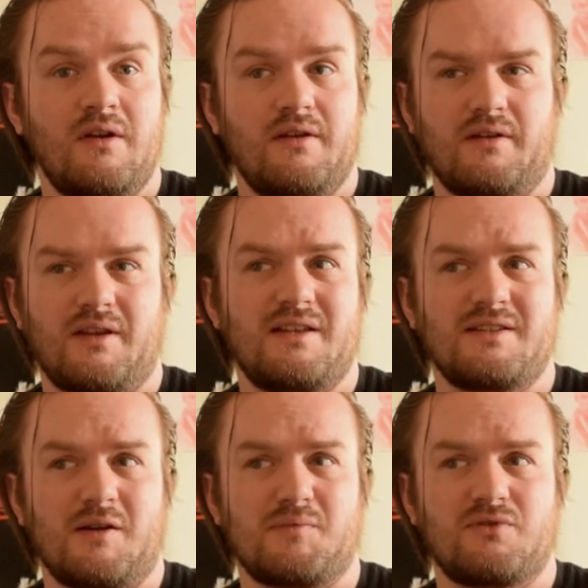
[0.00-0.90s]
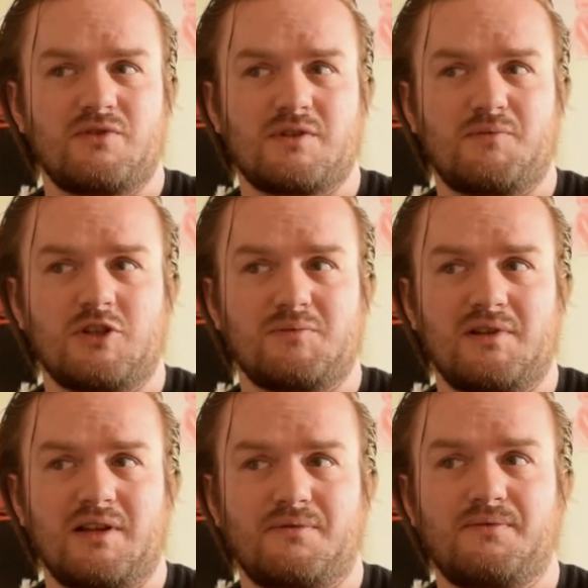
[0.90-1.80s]
Like, each episode is supposed to be
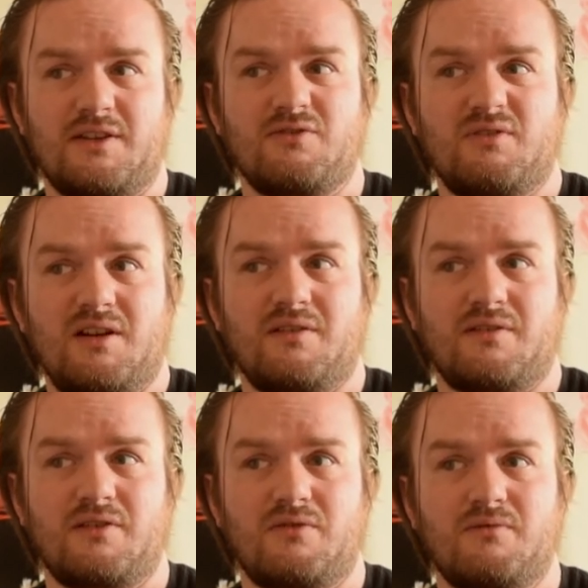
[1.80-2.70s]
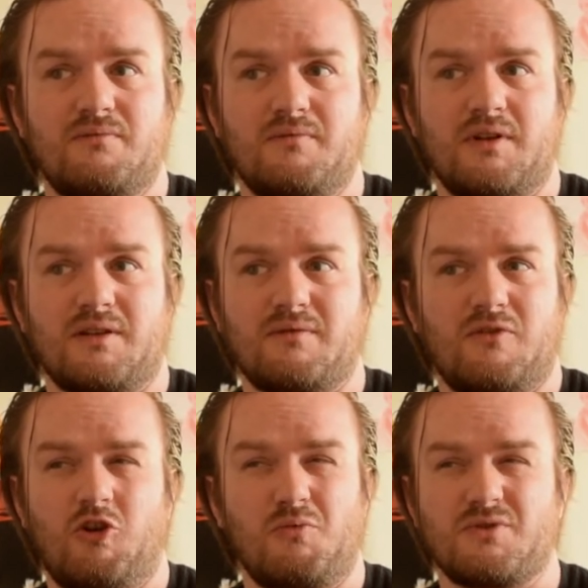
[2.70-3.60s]
like feature length, you know, like
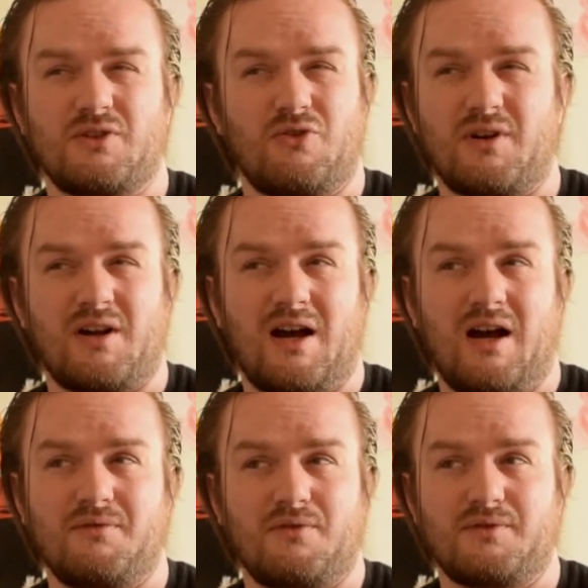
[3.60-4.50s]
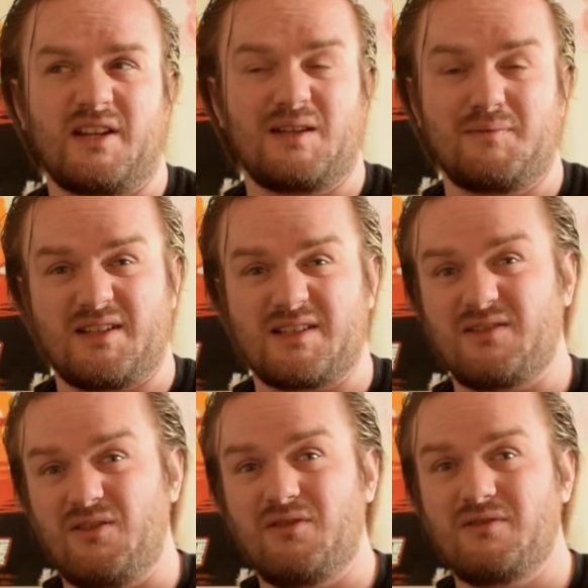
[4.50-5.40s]
almost an hour and a half or 90 minutes
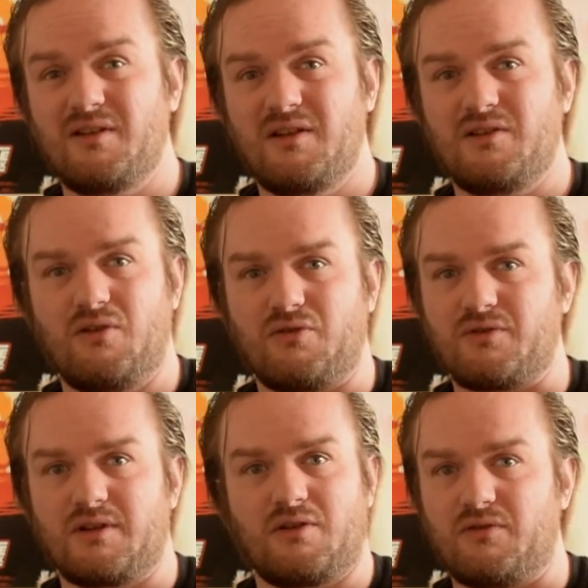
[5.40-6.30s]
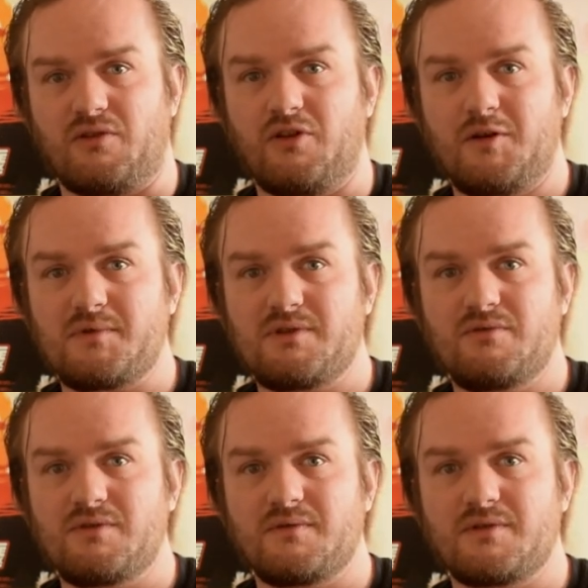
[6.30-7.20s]
long. Longer than all the other
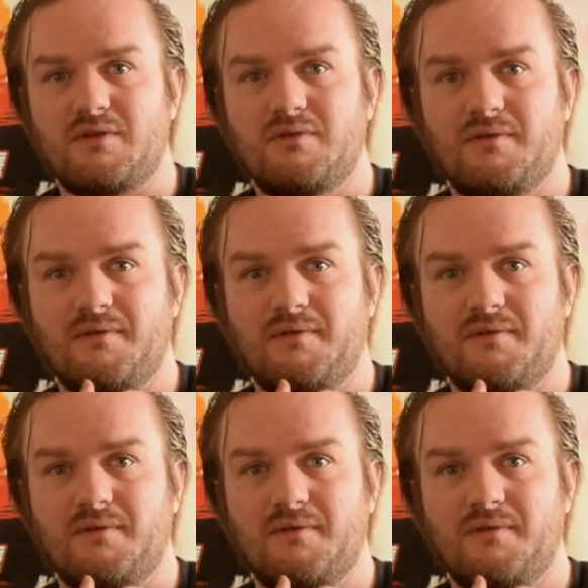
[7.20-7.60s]
episodes of the show.